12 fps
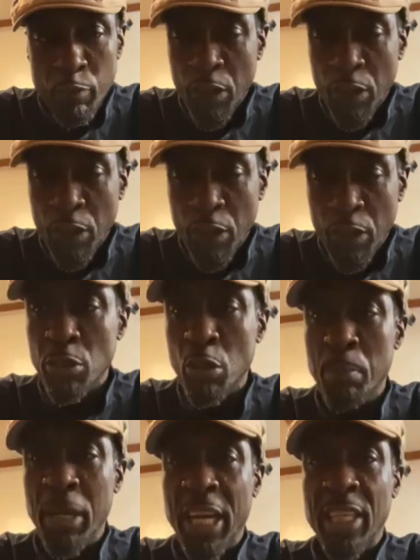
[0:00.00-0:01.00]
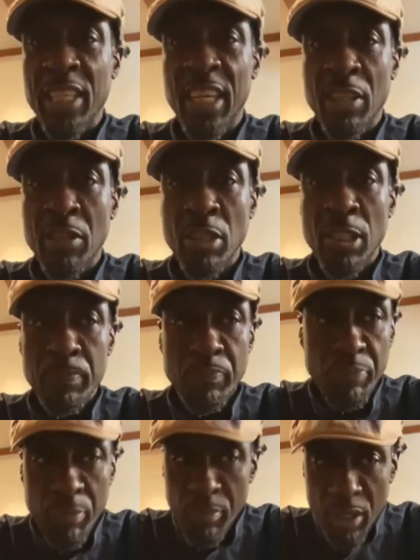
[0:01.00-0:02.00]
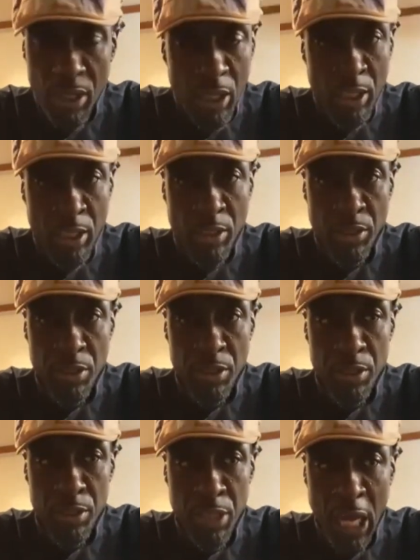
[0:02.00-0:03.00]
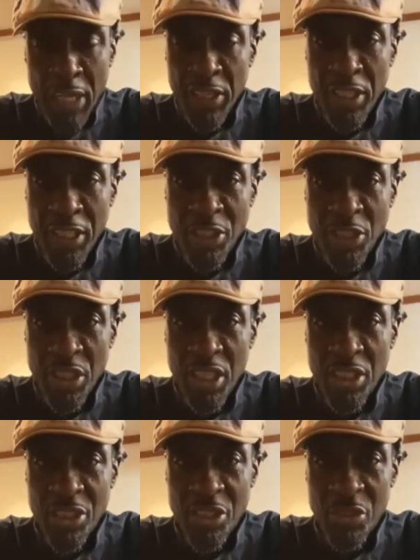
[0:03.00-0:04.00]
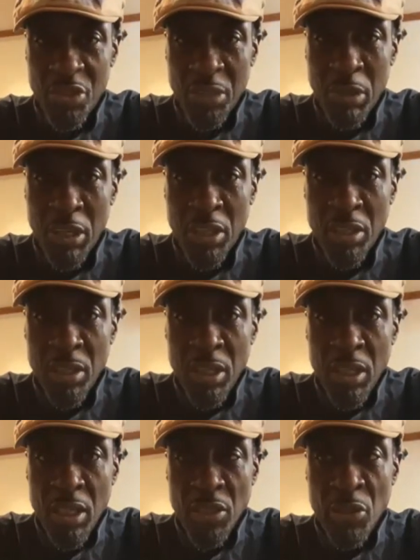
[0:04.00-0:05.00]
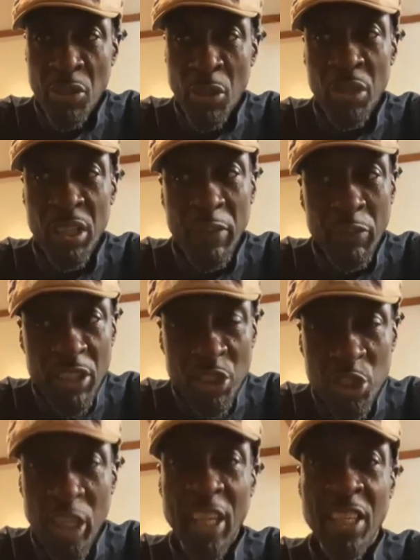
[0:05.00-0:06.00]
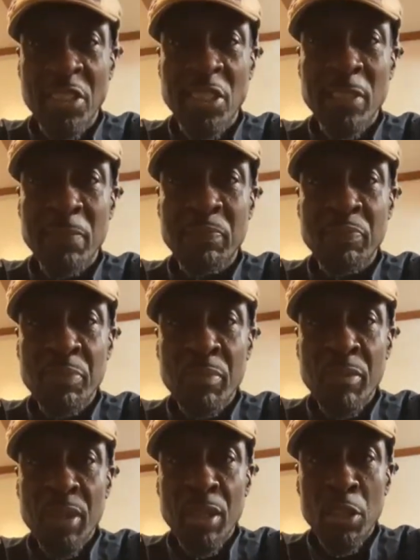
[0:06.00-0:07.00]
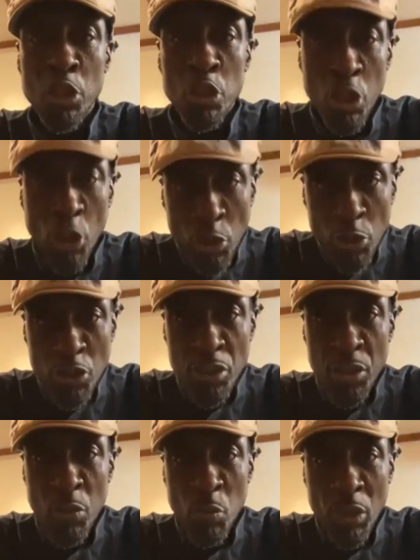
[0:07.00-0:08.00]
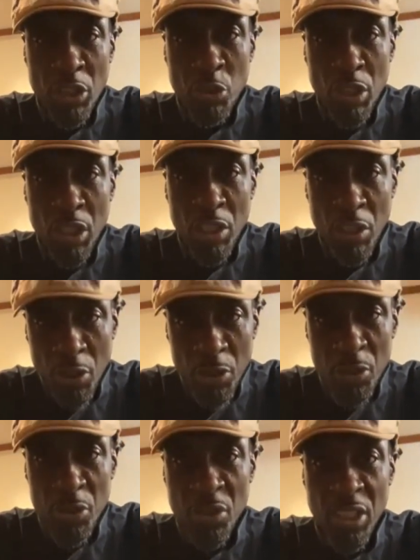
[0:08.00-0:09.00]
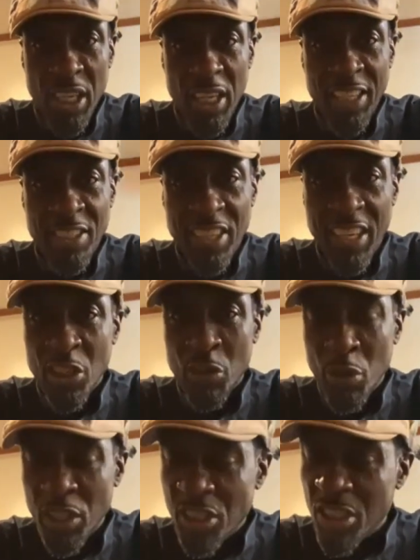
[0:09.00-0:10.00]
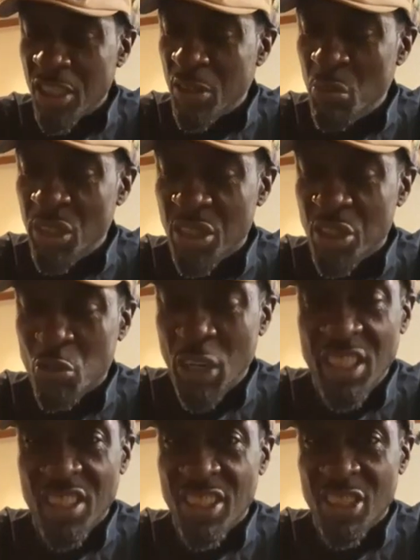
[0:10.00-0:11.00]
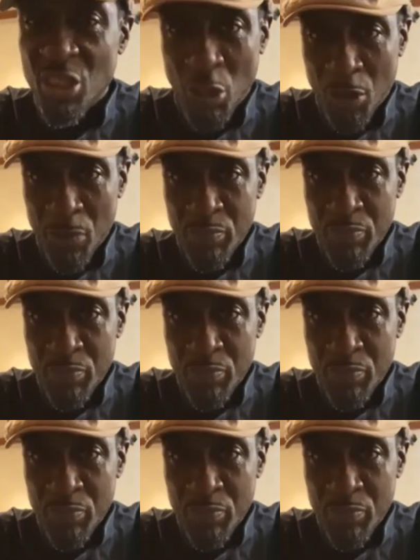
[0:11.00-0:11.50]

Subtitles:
front of the house or back of the house, is not an easy industry, but, give it a chance, learn what you can learn, and take criticism with a grain of salt.